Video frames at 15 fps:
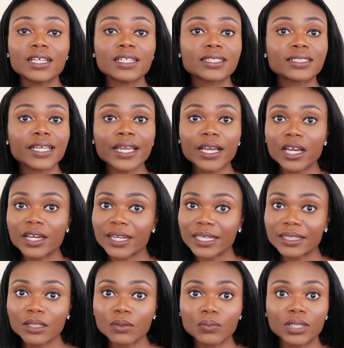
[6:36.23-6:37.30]
stay
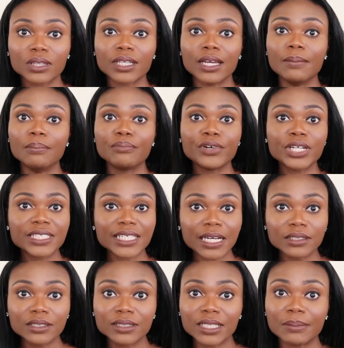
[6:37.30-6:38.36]
connected with them. Reach
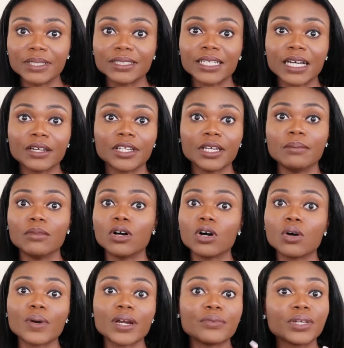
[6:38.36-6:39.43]
out to them and tell them,
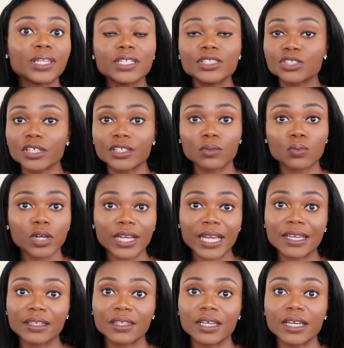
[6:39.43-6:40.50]
oh, I really enjoyed the work
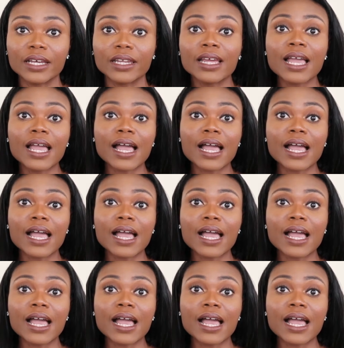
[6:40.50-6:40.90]
I did.